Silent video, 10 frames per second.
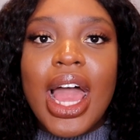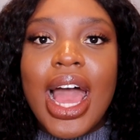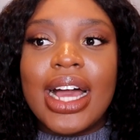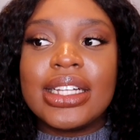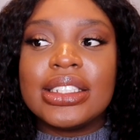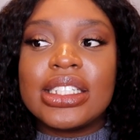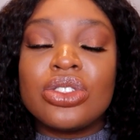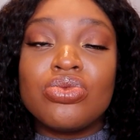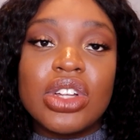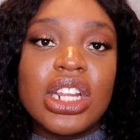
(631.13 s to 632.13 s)
and
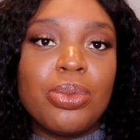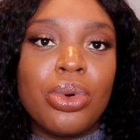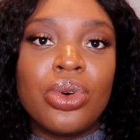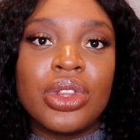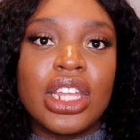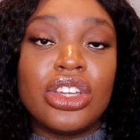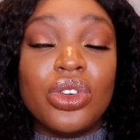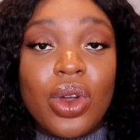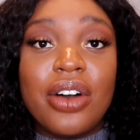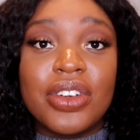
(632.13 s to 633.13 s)
it's really important that
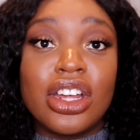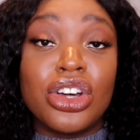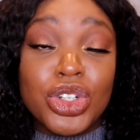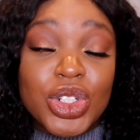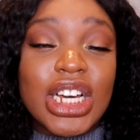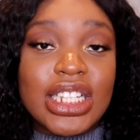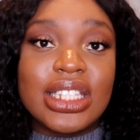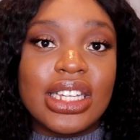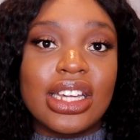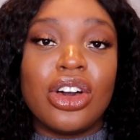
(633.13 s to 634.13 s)
you have a good
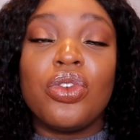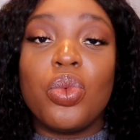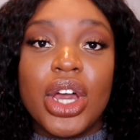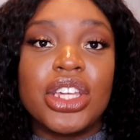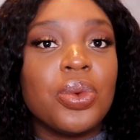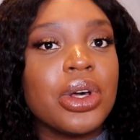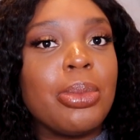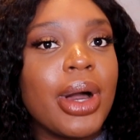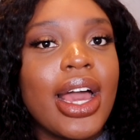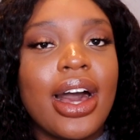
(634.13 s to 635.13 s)
idea of where you want
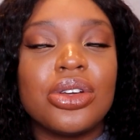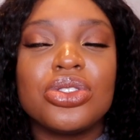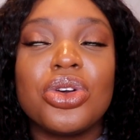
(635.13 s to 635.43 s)
to buy a house.